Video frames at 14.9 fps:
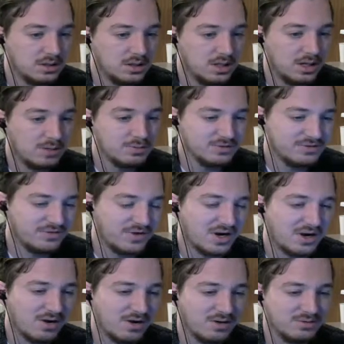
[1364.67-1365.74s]
I wish
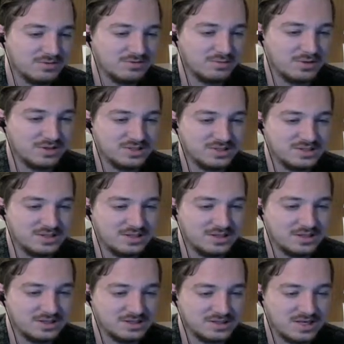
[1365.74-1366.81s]
fire arrows were existent in
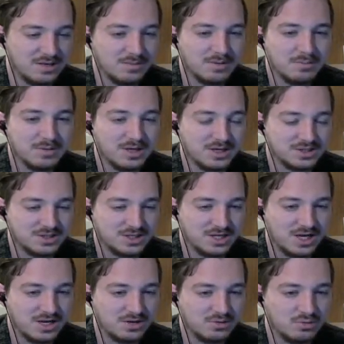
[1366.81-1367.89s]
this game. That'd be actually
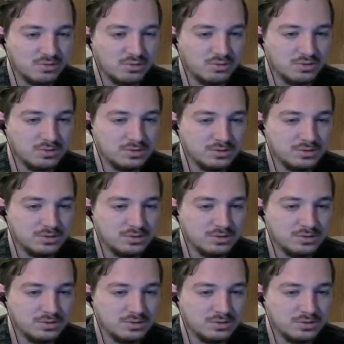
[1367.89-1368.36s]
kind of cool.